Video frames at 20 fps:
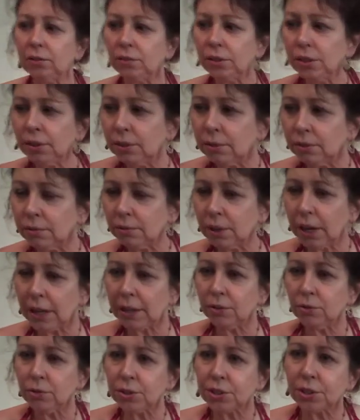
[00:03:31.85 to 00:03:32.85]
know. I
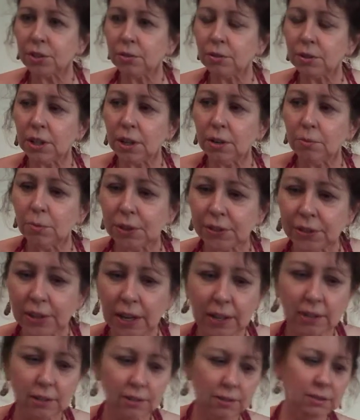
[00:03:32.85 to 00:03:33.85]
don't know what's going on with
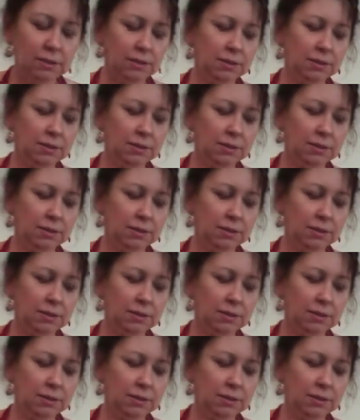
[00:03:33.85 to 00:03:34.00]
that.